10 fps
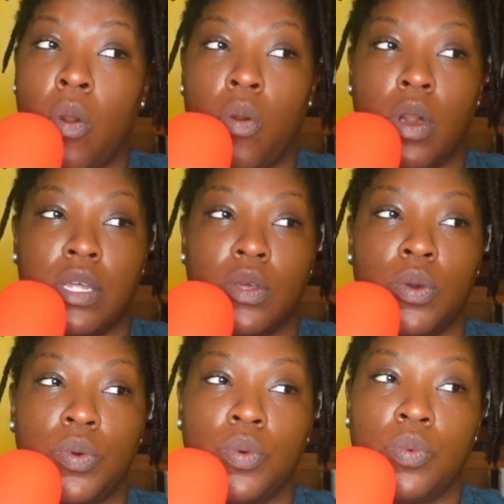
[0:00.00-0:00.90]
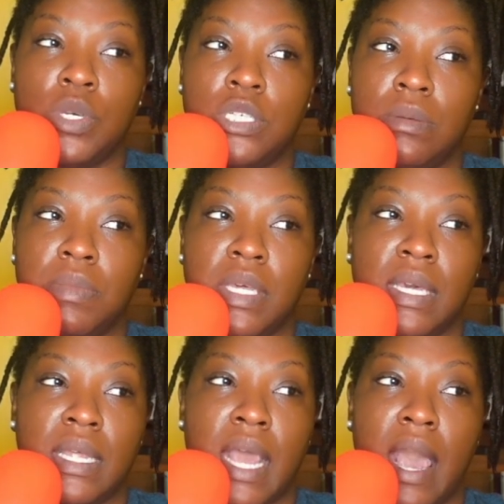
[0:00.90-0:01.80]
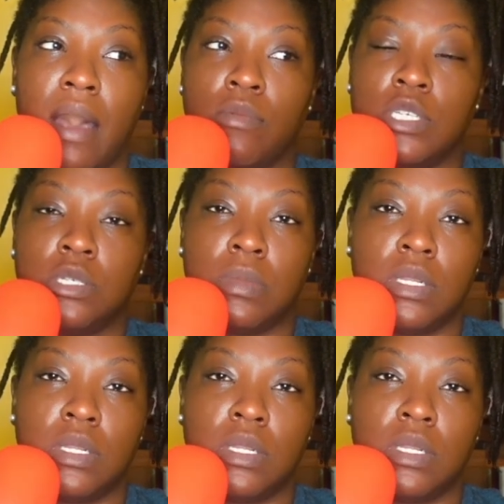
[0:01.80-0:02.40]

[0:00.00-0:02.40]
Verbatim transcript: on who we should be and how we should